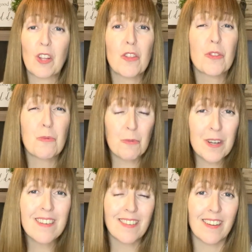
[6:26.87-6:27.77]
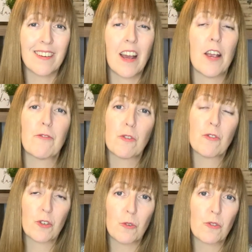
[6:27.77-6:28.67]
The reason high
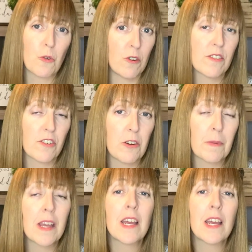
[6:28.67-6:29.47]
fructose corn syrup